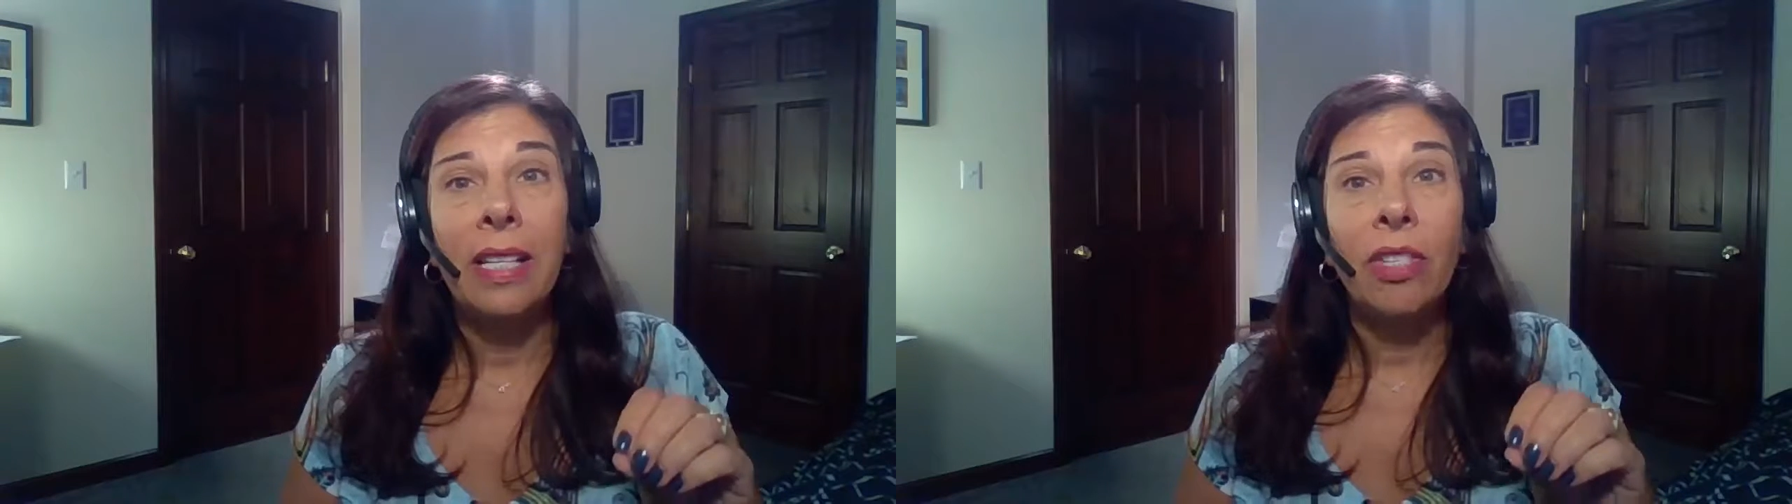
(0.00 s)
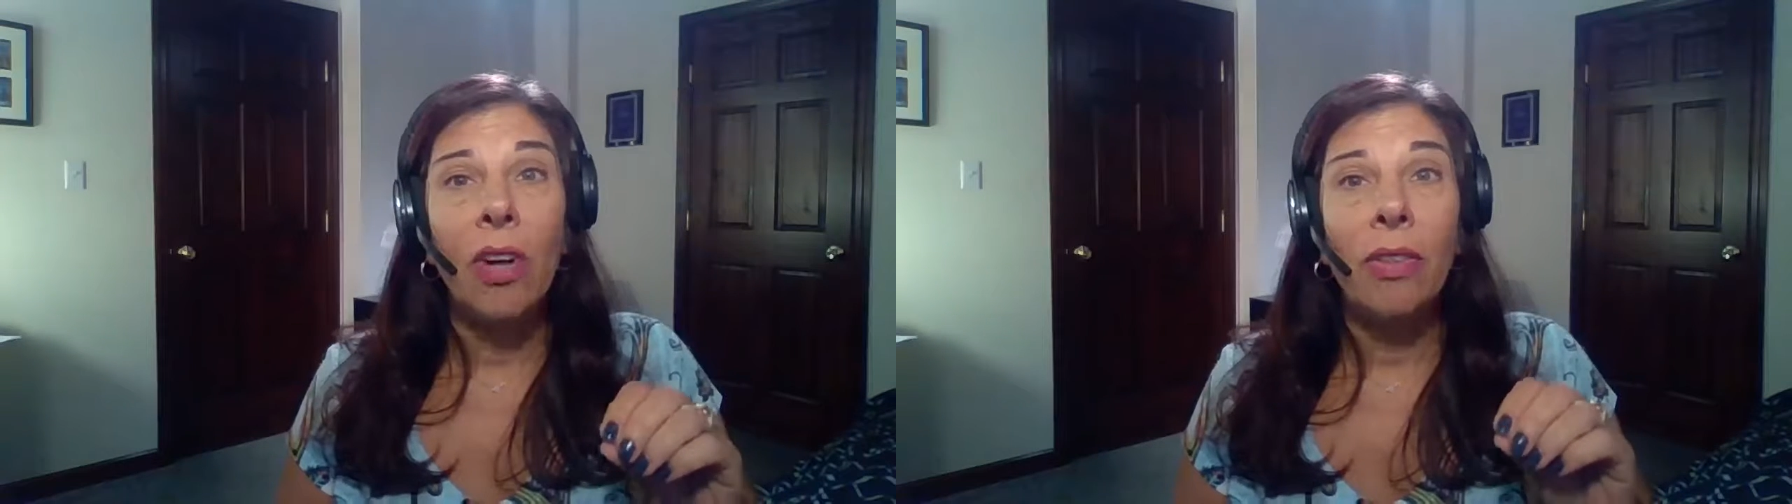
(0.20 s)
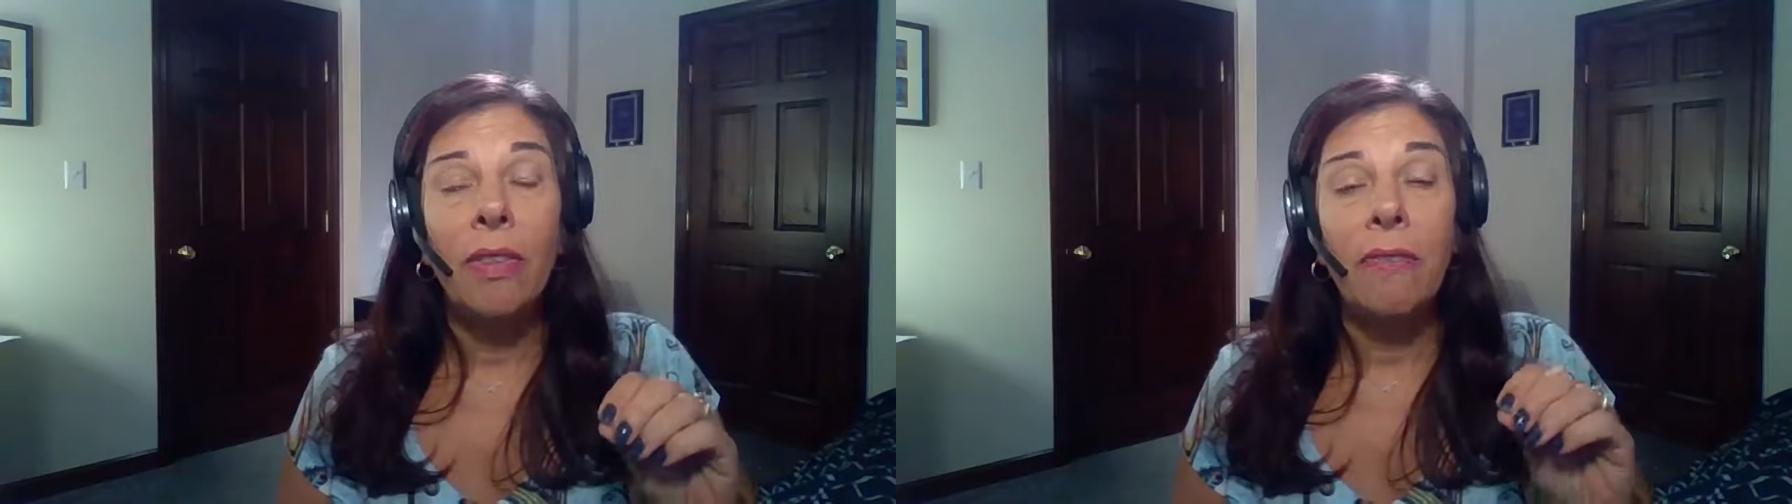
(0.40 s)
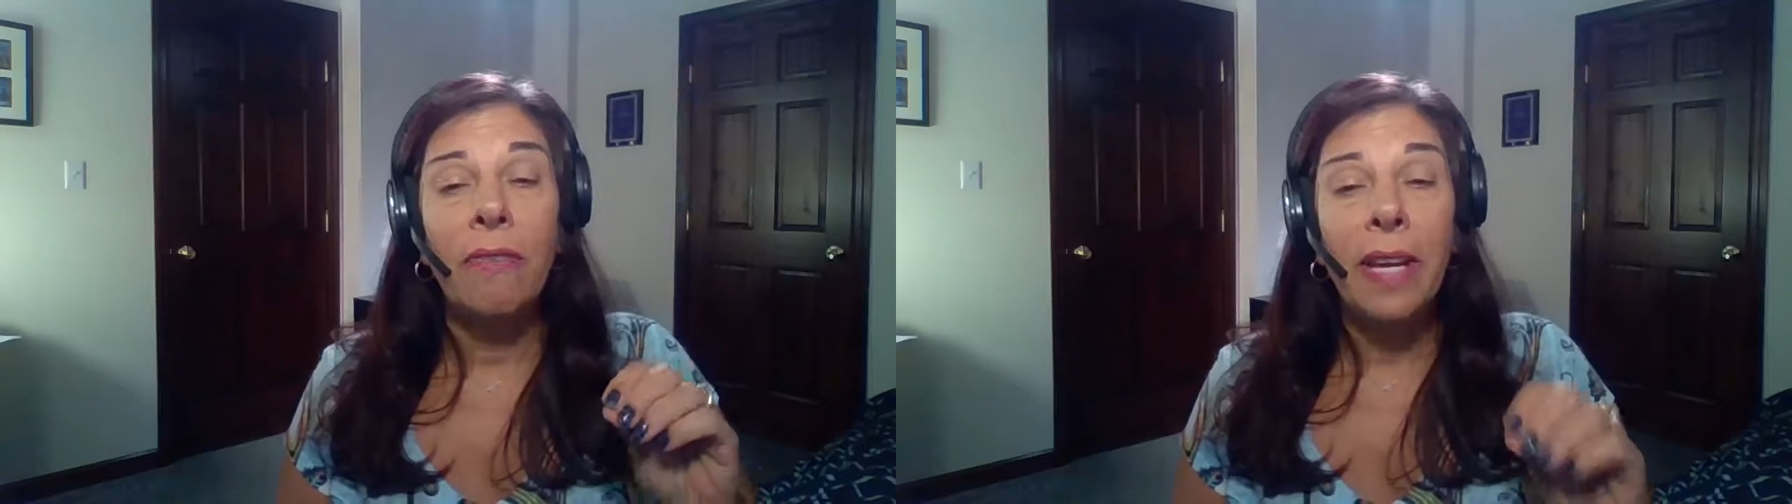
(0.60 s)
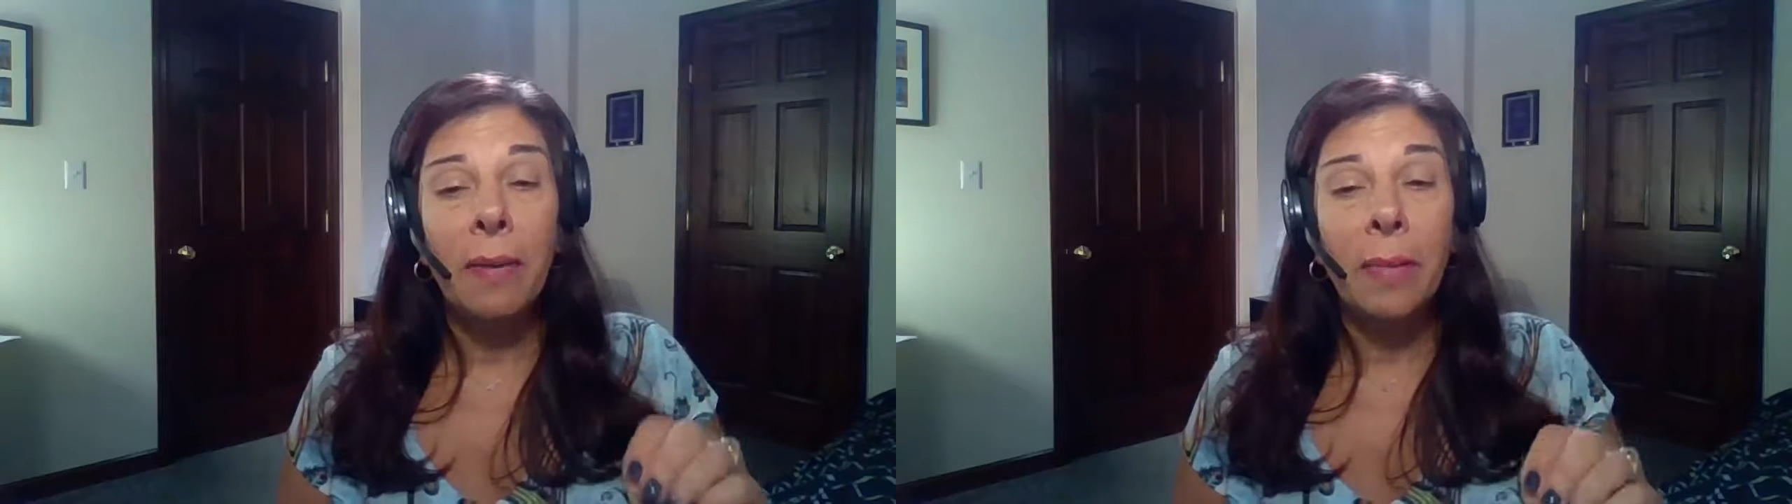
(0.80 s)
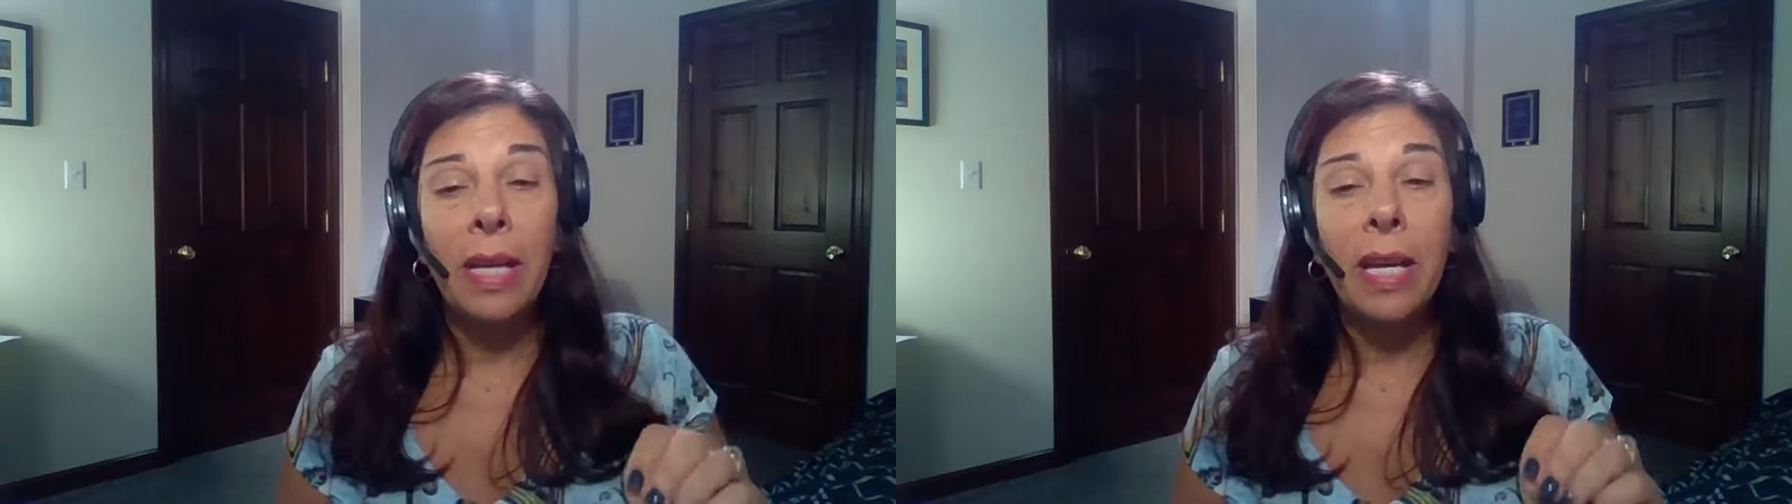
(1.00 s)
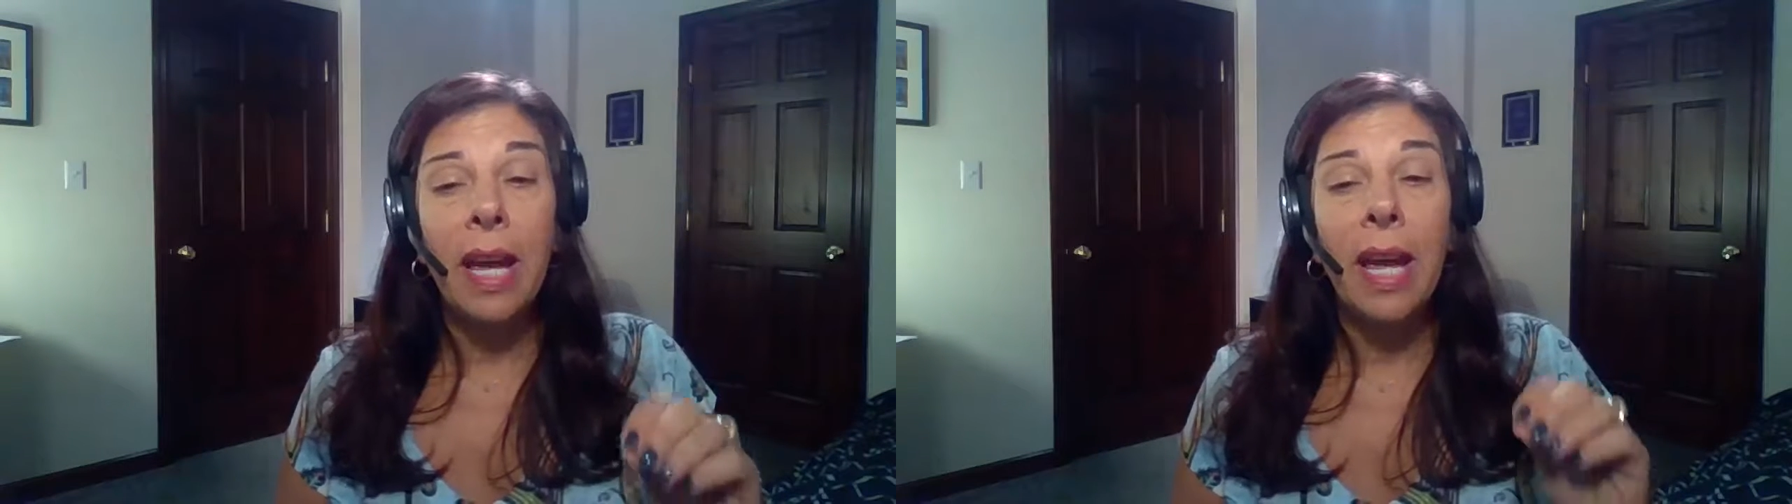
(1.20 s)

it's called the Family